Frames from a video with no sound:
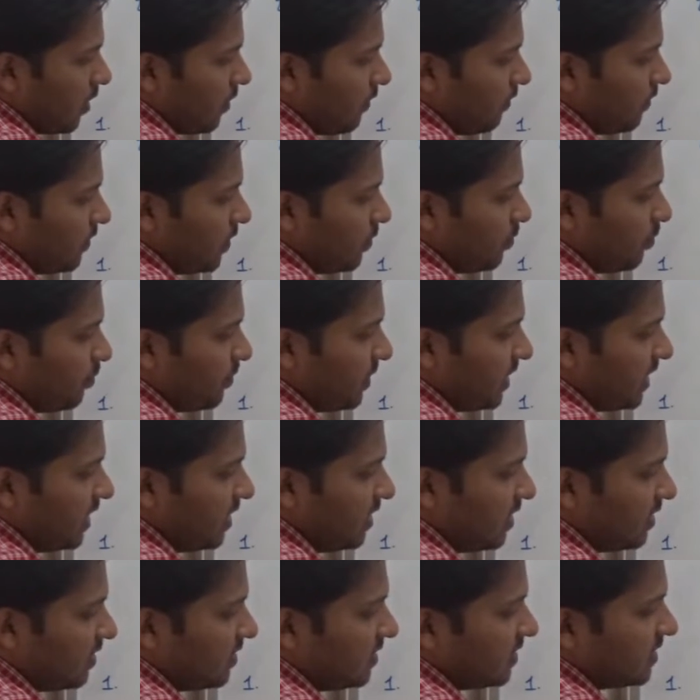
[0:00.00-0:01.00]
We
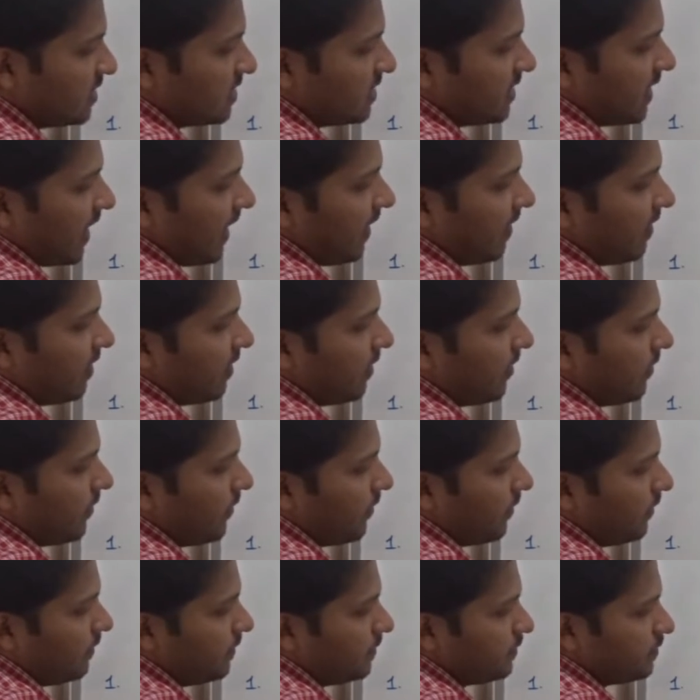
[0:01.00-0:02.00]
print the stack.
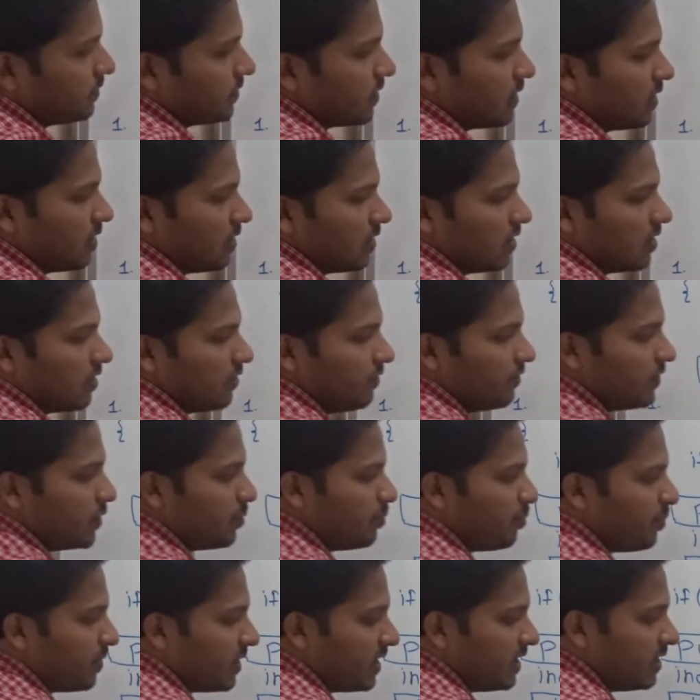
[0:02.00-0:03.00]

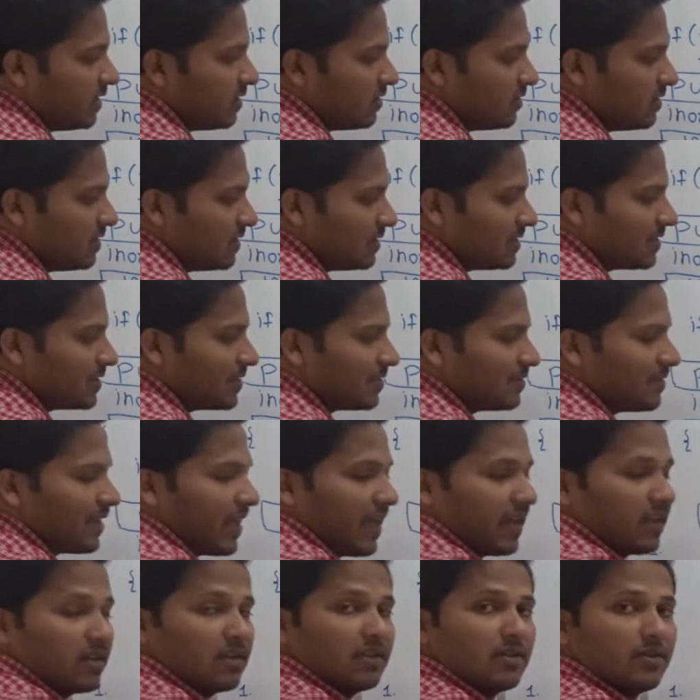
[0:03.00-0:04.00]
We print this
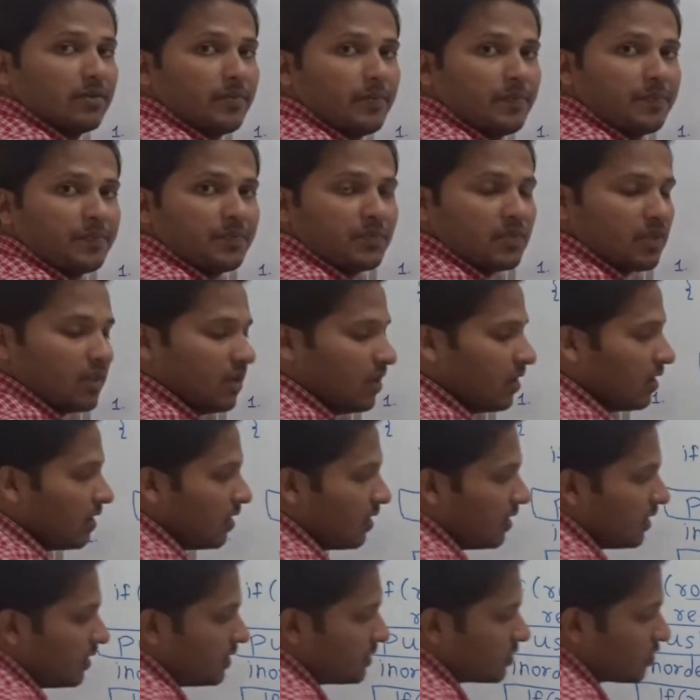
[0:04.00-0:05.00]
stack.
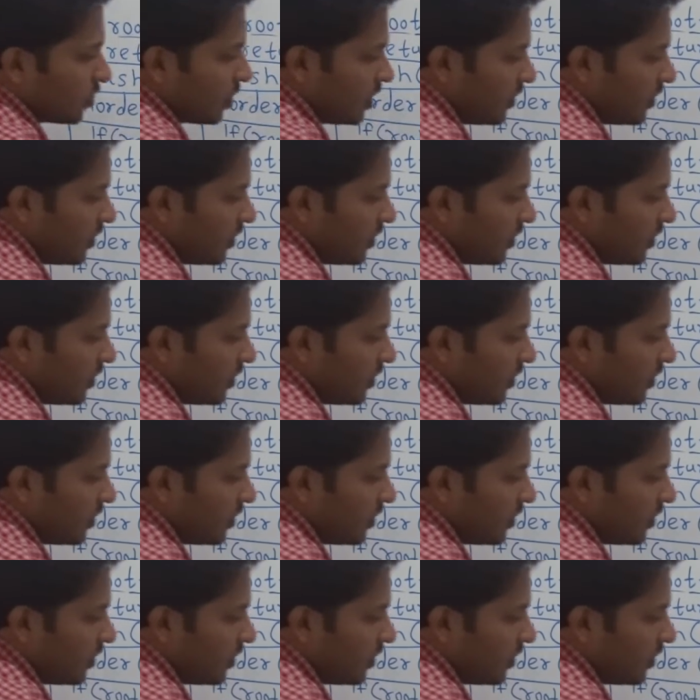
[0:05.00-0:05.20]
So